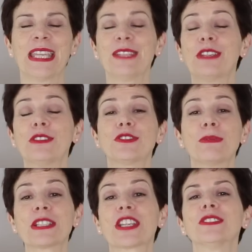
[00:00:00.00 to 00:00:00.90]
If you're new to
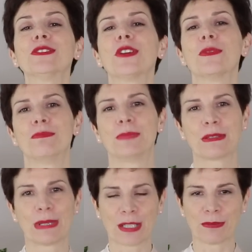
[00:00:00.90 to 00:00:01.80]
my channel, a
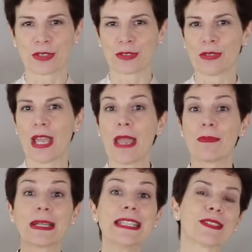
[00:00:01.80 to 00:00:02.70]
big welcome to you.
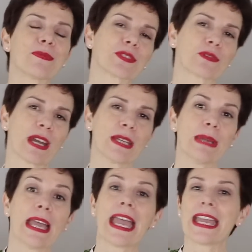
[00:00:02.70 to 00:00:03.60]
Please
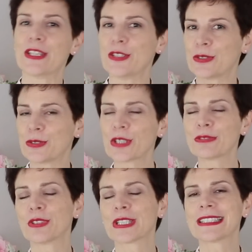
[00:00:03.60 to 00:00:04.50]
subscribe and do
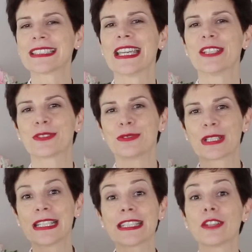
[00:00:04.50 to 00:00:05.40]
not forget
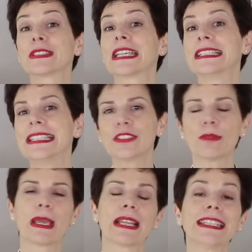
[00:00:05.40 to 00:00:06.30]
to click on that
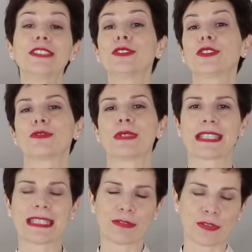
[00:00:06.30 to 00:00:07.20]
little bell in order to
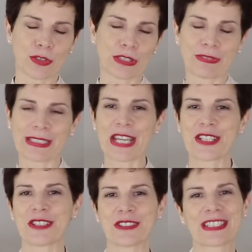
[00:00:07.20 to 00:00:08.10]
receive
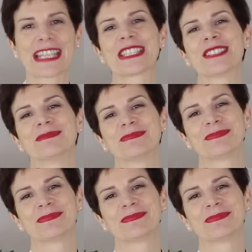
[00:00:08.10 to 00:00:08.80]
notifications. Thank you.